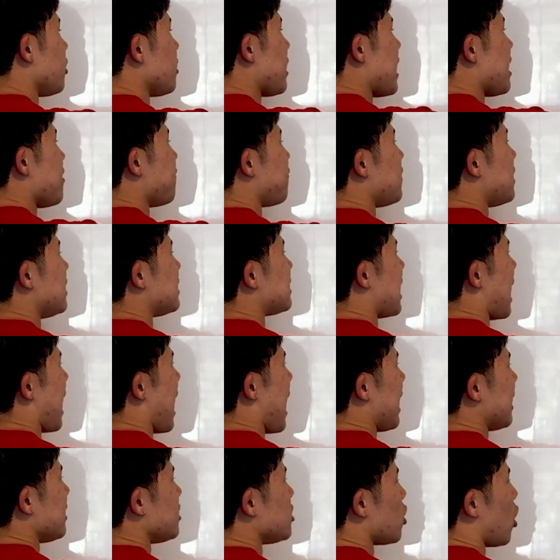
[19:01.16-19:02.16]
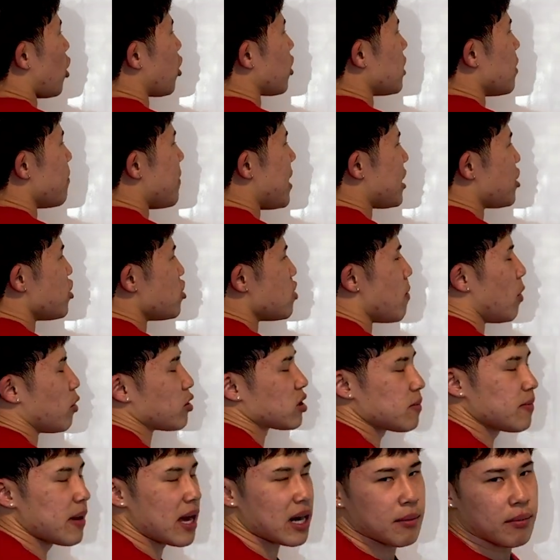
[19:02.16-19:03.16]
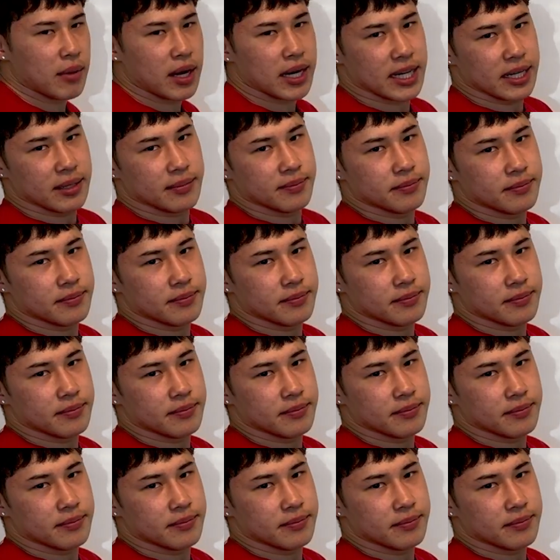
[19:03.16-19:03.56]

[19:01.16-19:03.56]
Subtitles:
in-feed ads are going to make you the most amount of money.